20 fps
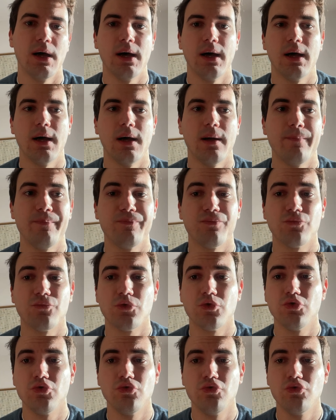
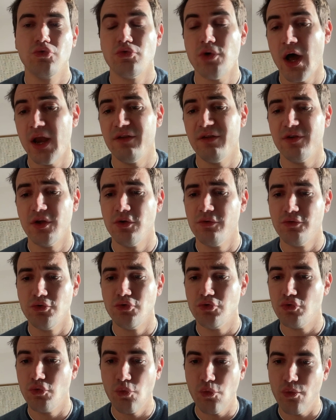to do anything you would
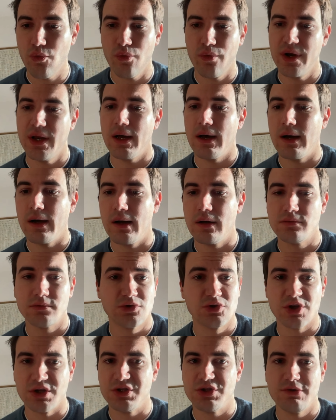do with a
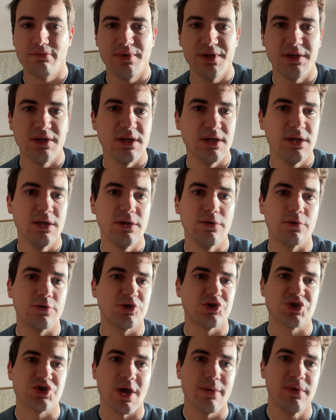ChatGPT or
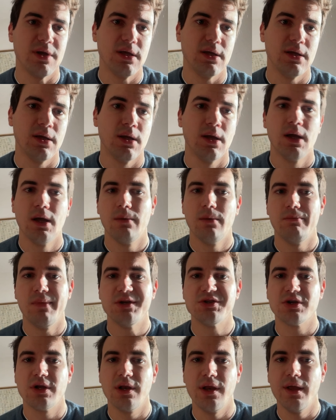Gemini.
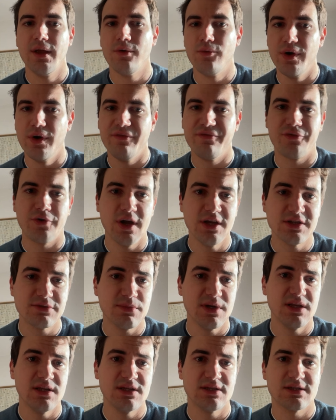Basically, rephrase
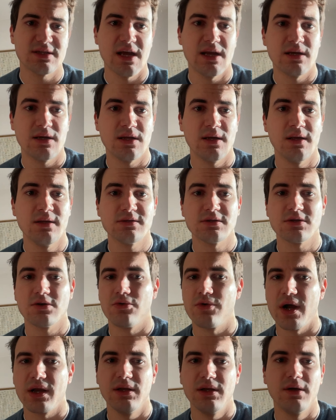me this sentence,
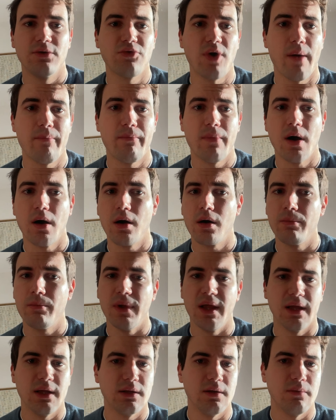correct the grammar,
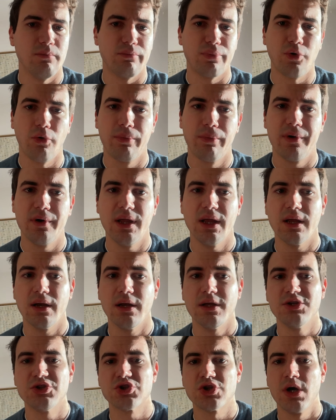make it in proper
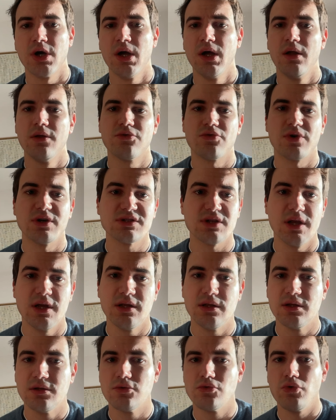English,
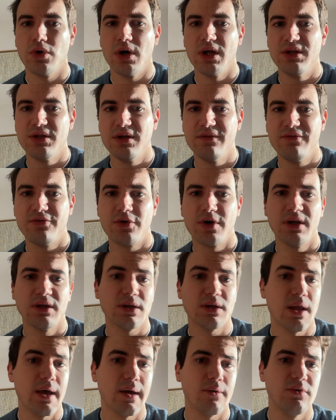translate it to a
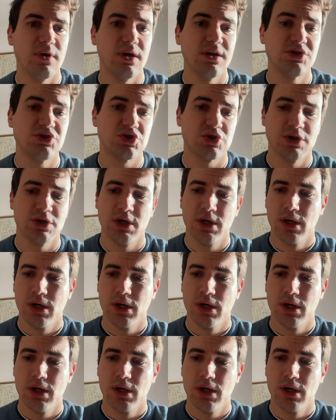different language,